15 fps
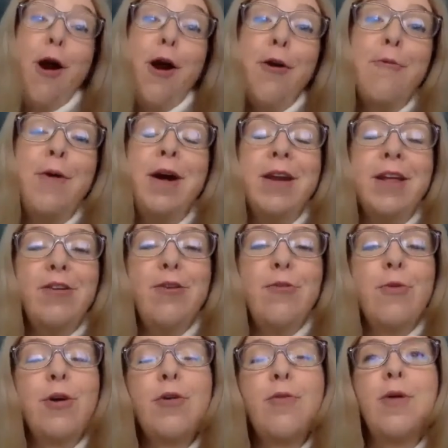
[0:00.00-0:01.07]
are one and you
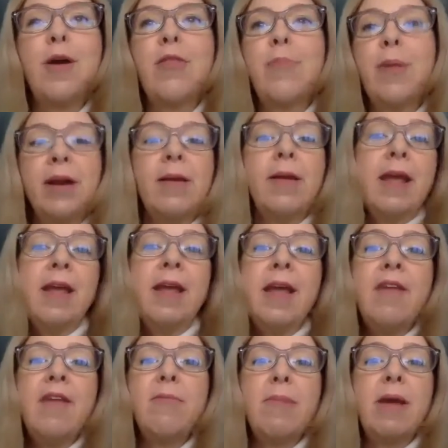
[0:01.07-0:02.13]
work with, but
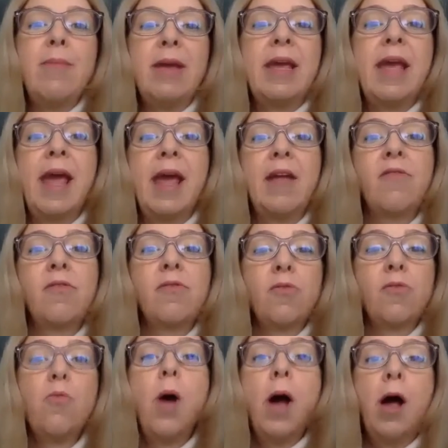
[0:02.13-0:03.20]
even maybe
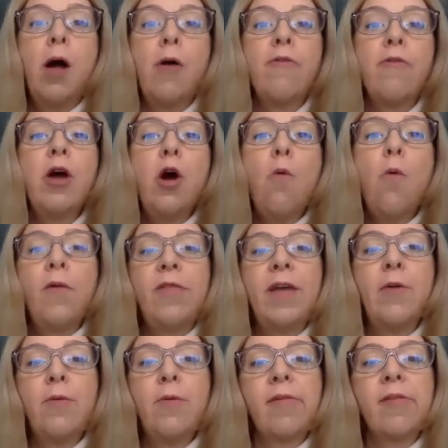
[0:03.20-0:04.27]
K-12, what
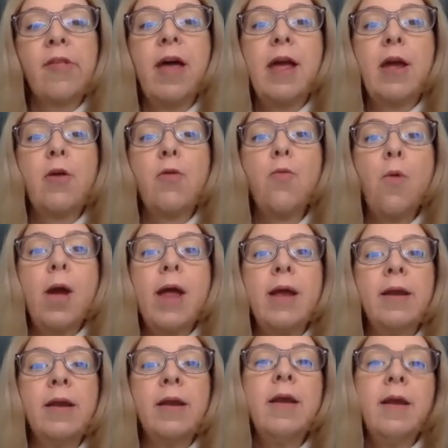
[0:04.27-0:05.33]
that was like
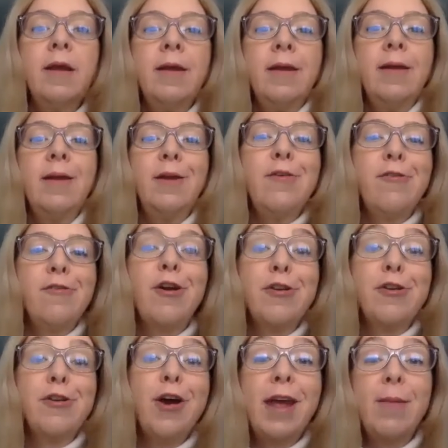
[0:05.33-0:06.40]
when you started
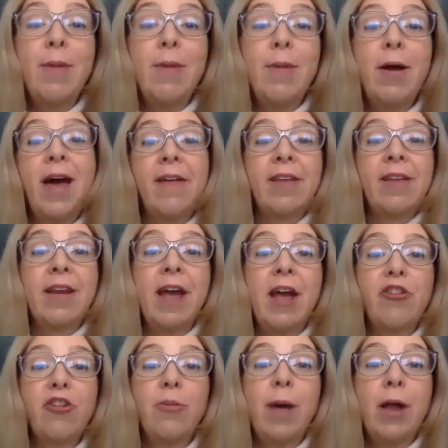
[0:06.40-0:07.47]
talking about the ASCA
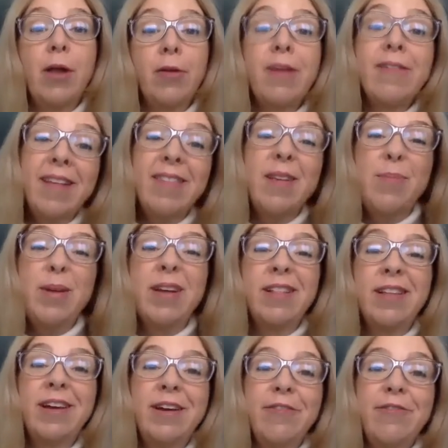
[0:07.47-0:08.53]
National Model, because that's a big
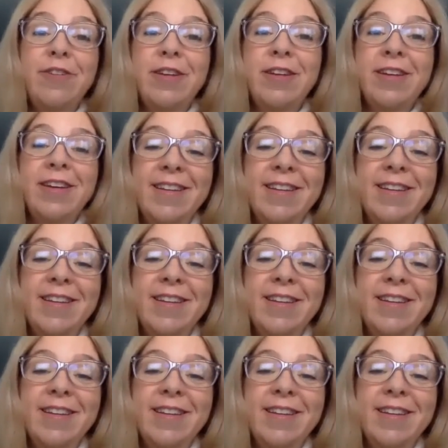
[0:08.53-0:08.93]
lift.